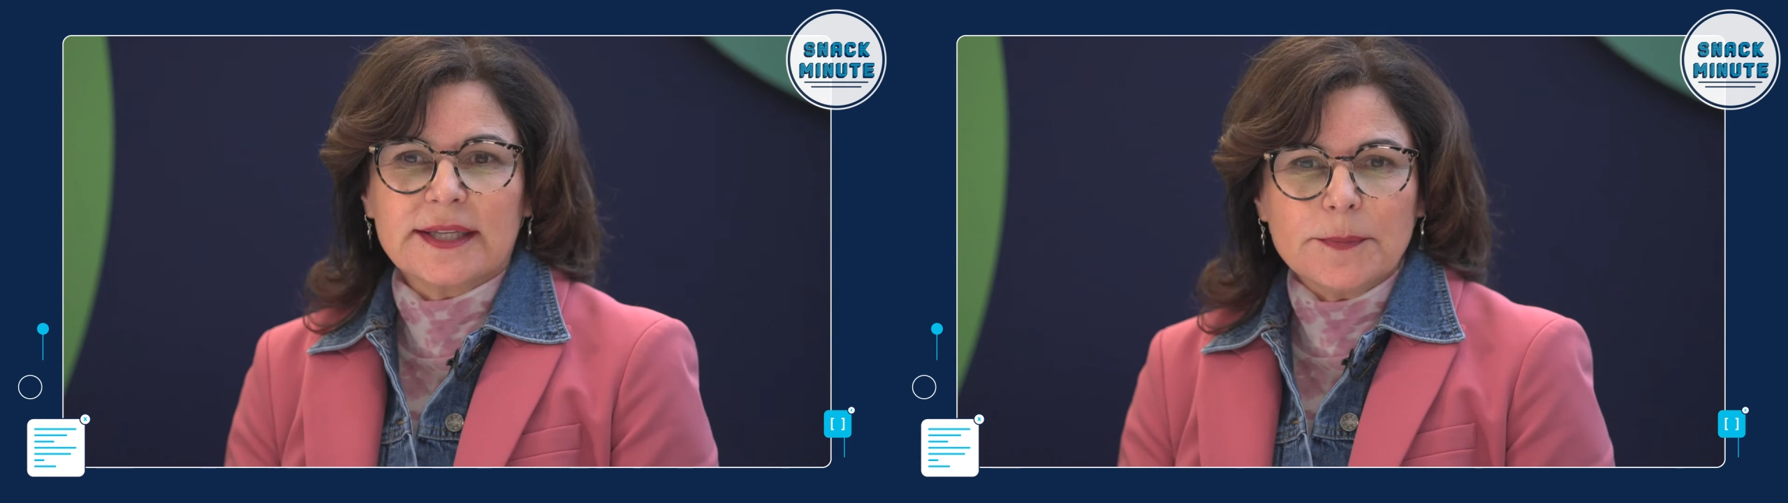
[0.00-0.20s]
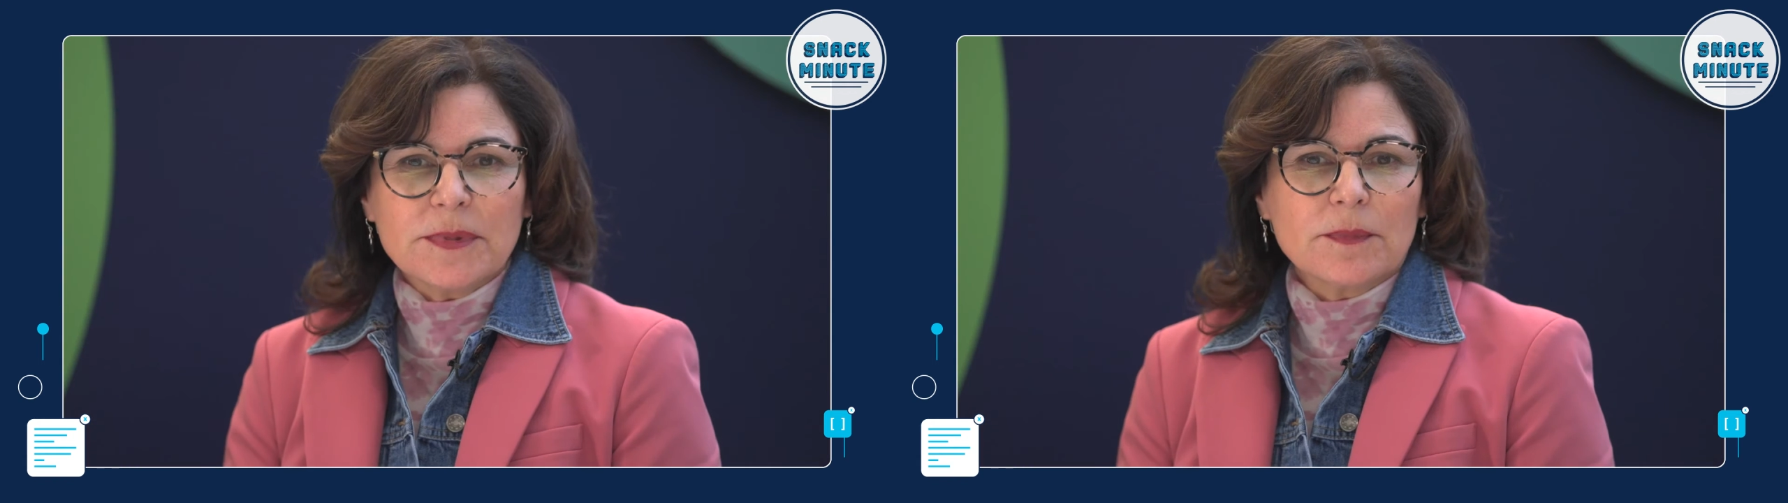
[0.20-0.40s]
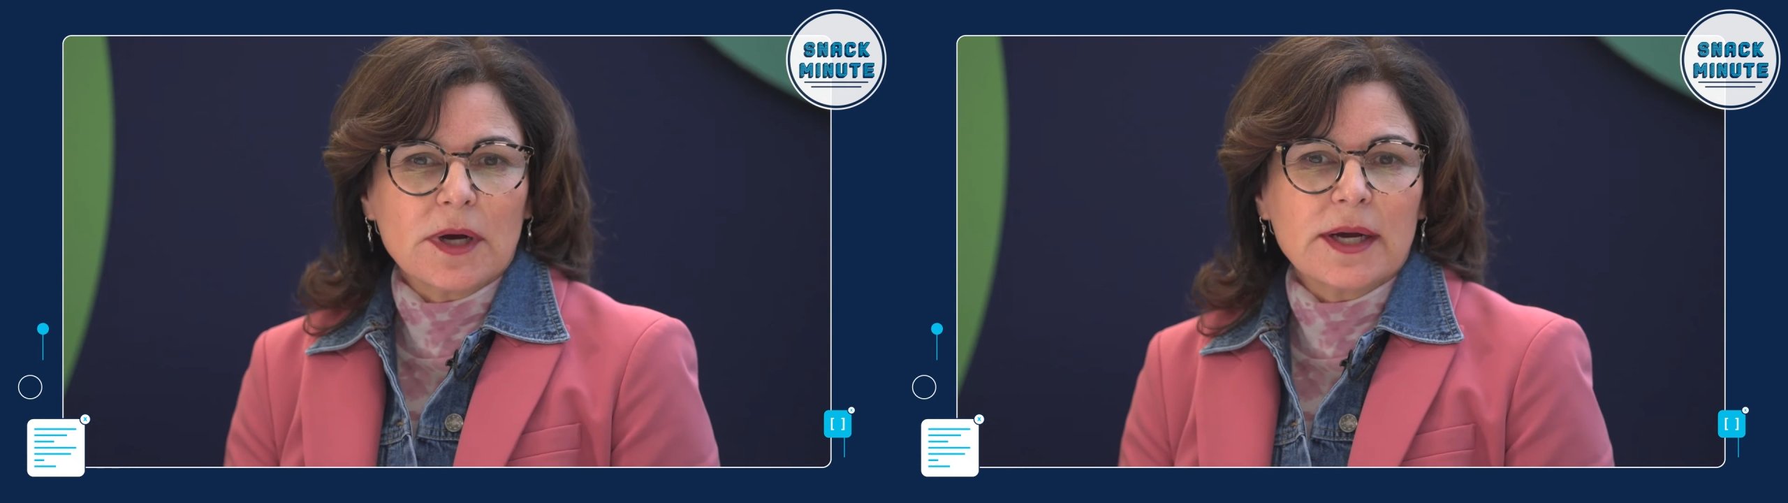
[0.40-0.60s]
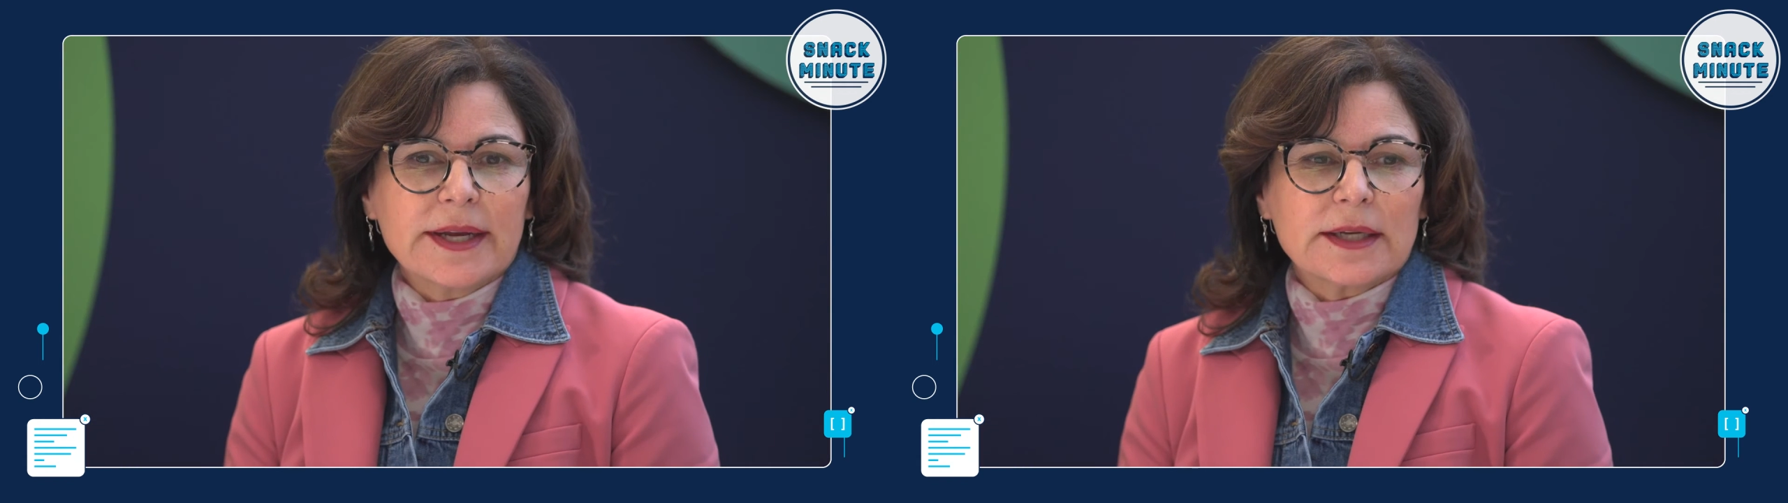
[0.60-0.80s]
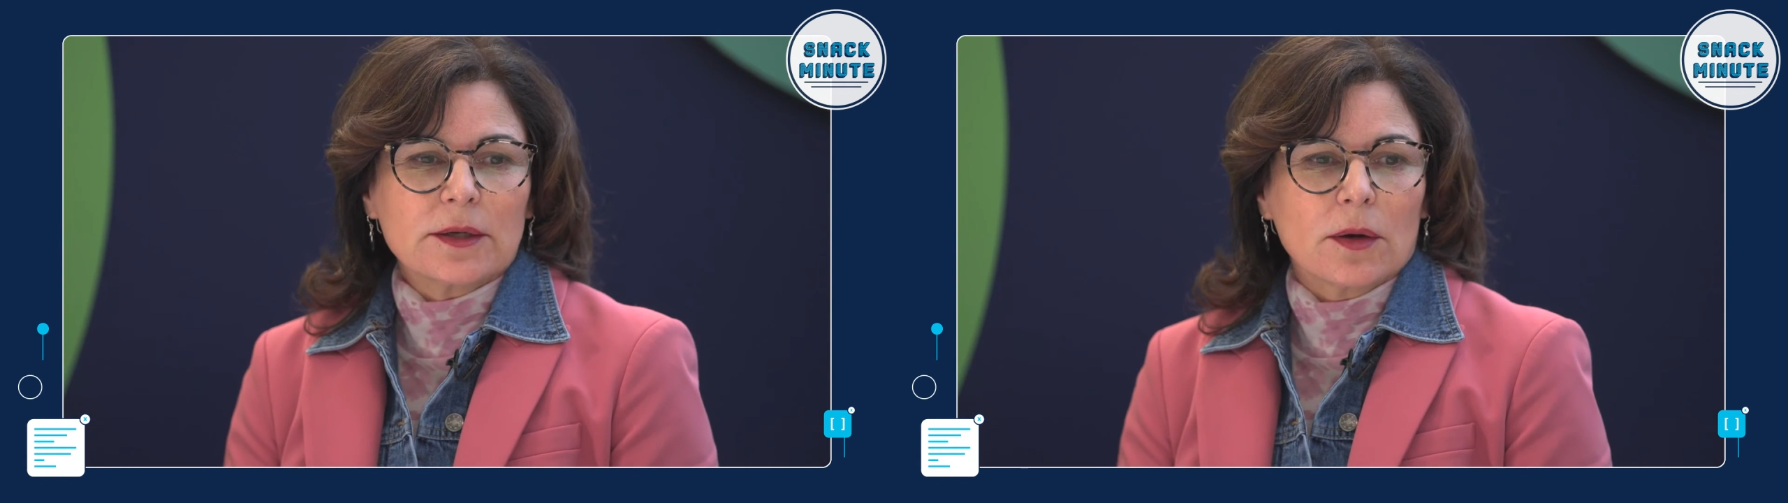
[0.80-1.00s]
keep in
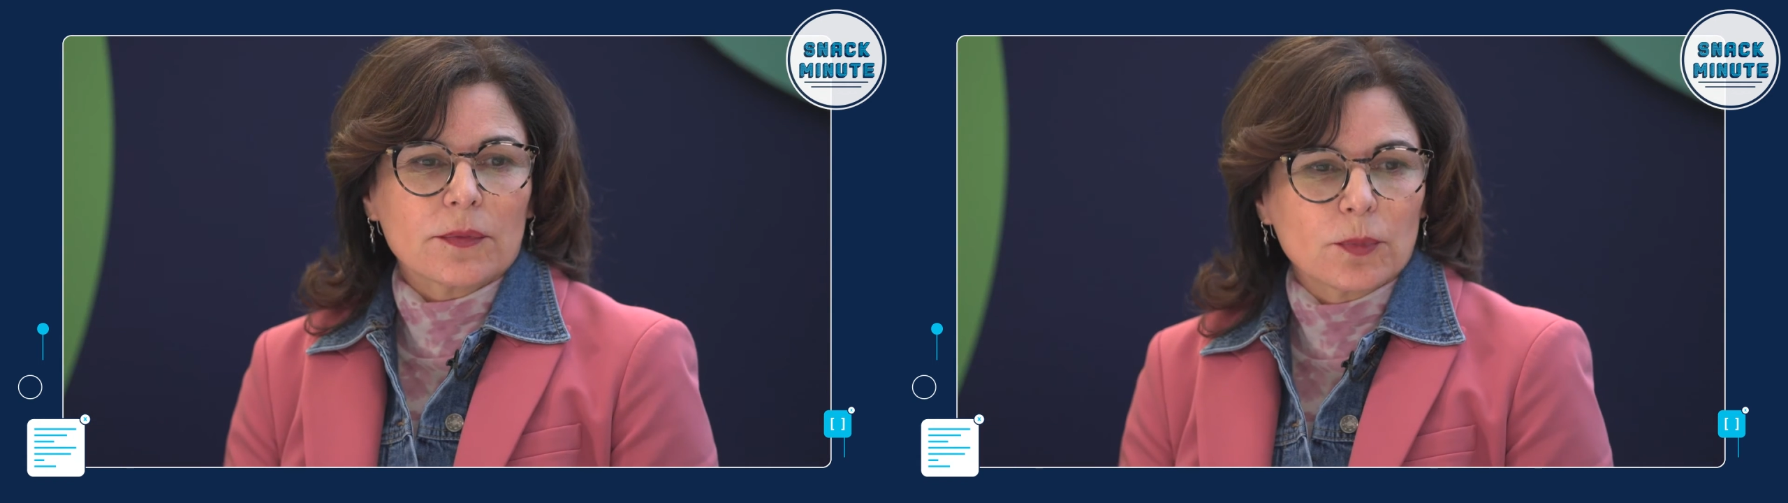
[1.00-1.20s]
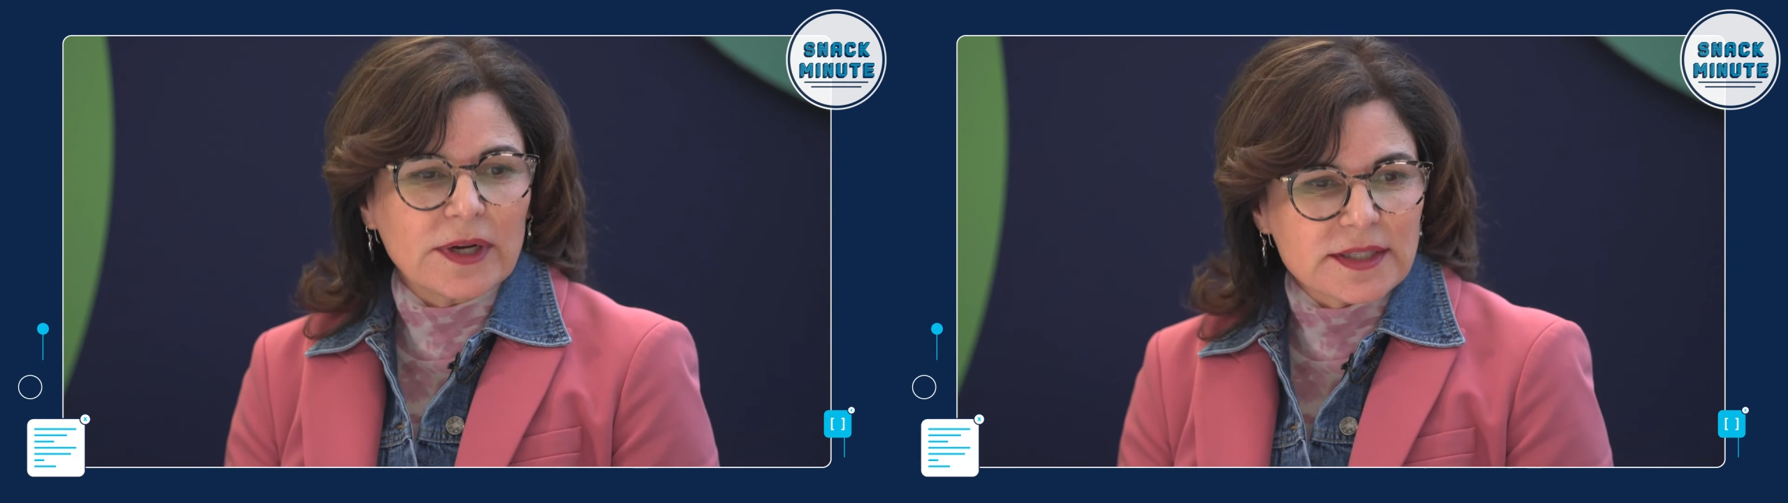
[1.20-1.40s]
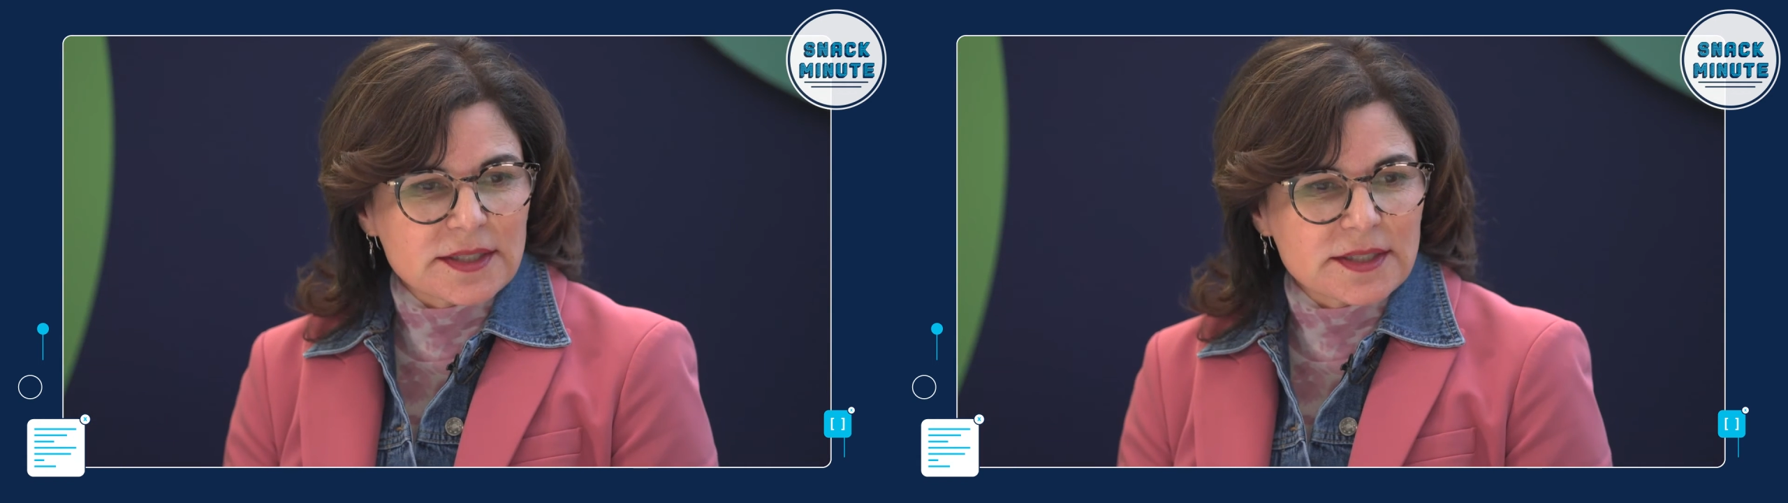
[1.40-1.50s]
mind, what